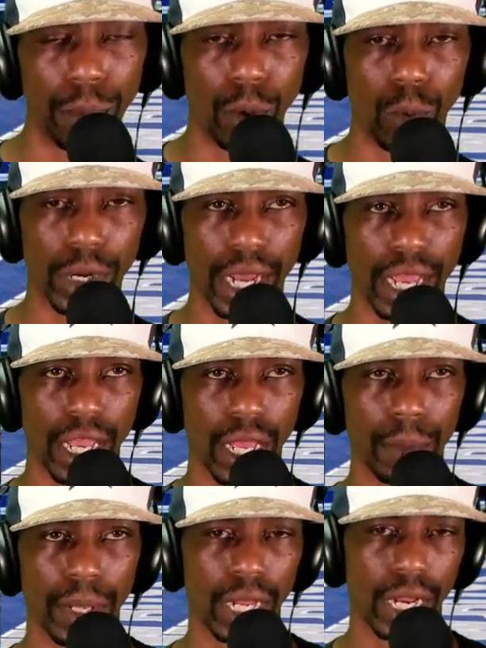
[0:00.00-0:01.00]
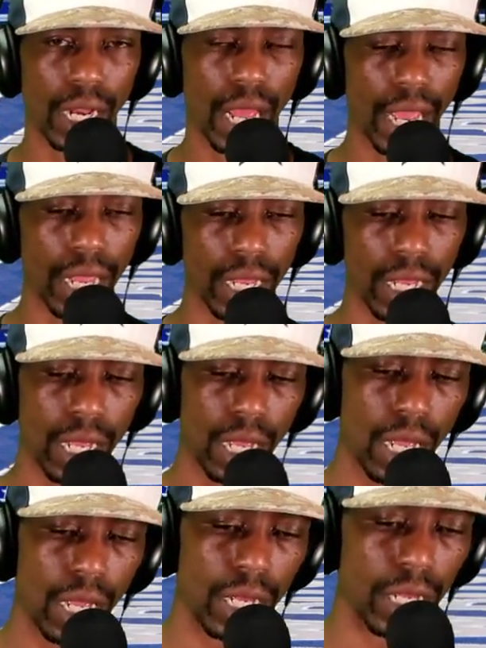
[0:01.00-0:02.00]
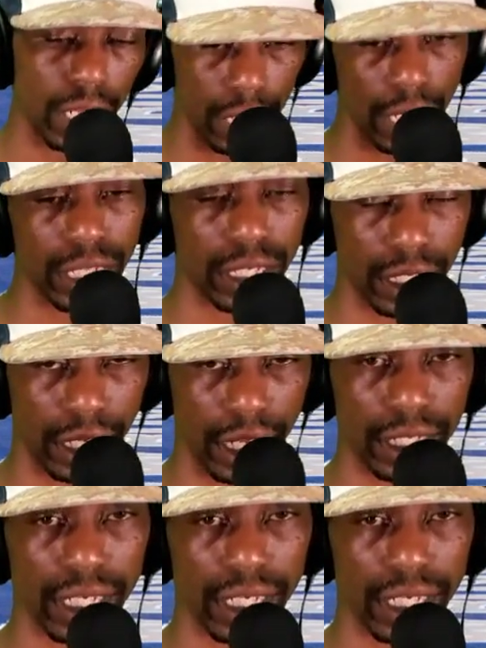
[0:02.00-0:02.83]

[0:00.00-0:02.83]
but what I am in a let's get